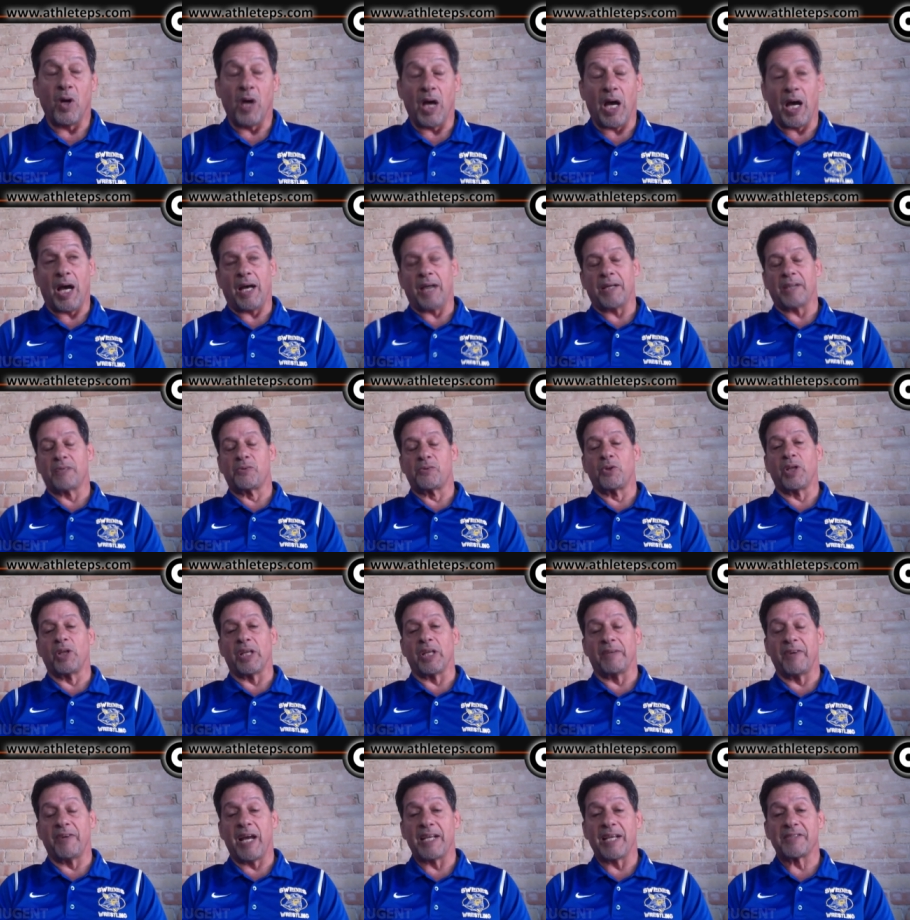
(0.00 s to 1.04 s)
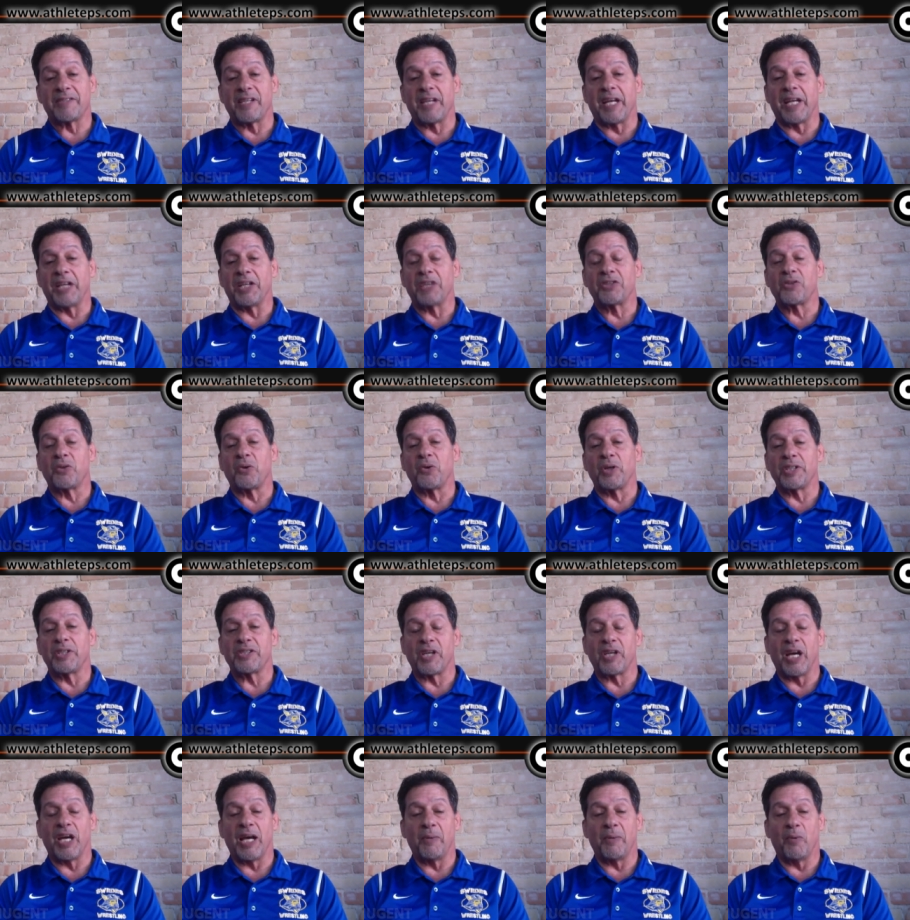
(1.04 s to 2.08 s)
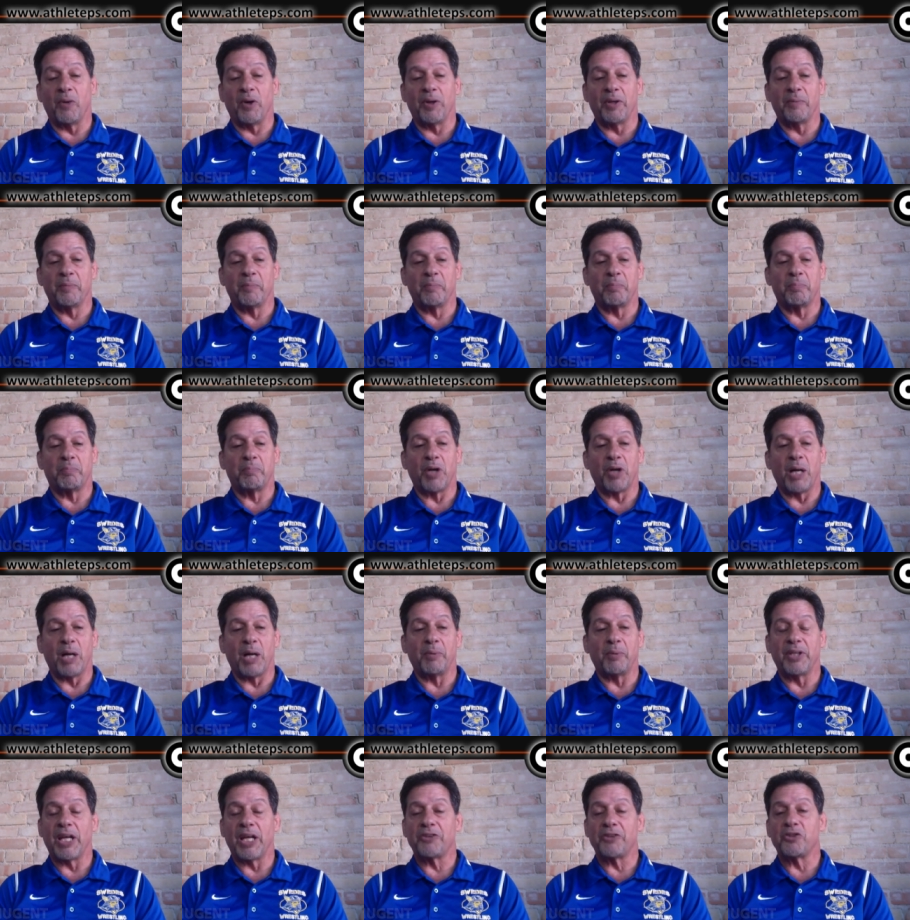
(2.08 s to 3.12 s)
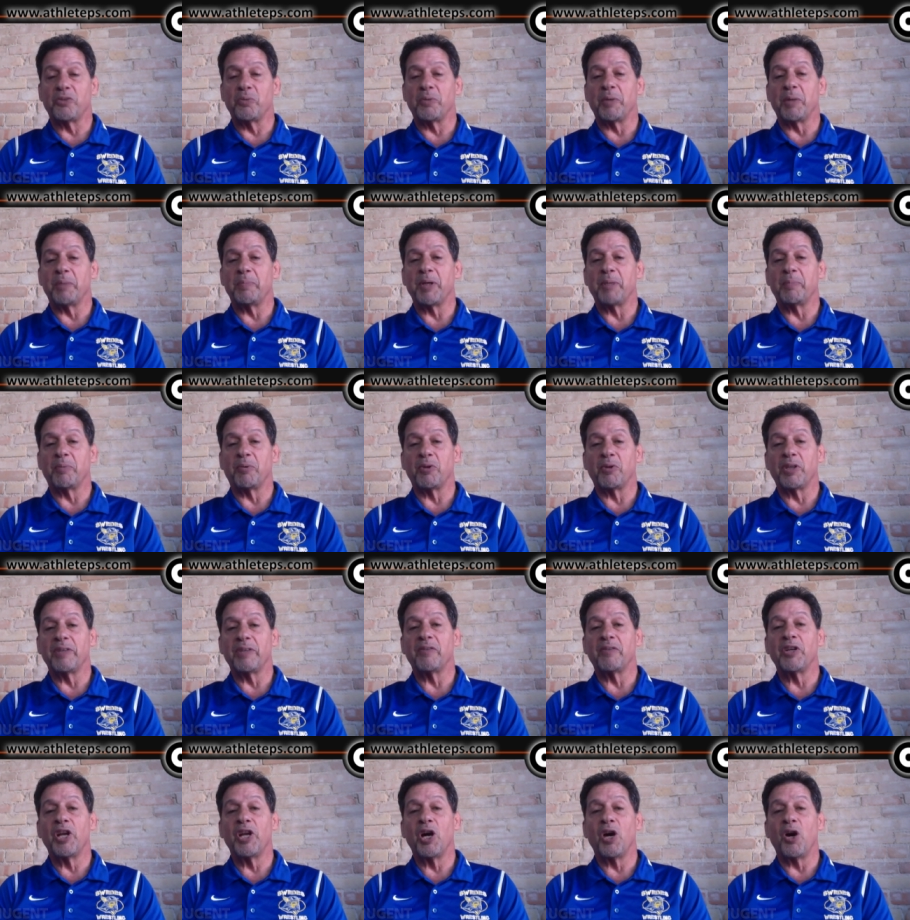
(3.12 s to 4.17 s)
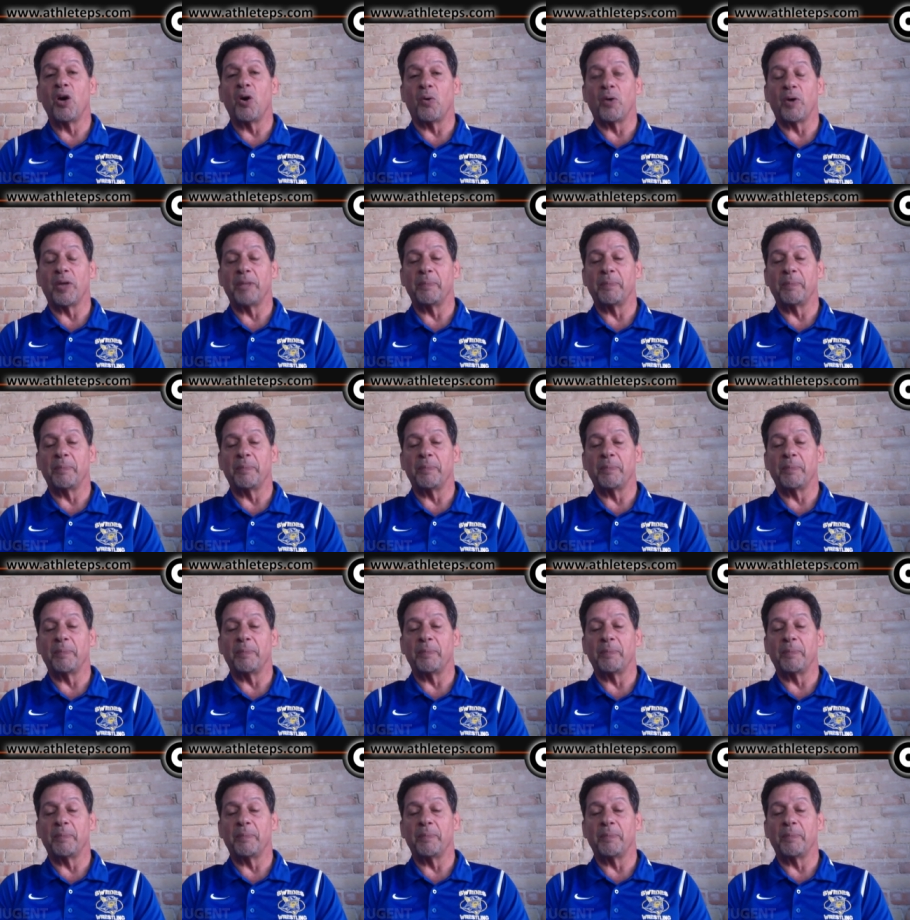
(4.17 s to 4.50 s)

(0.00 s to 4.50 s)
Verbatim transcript: Uh, it's really a fascinating story, Sky. One probably not too many people even know.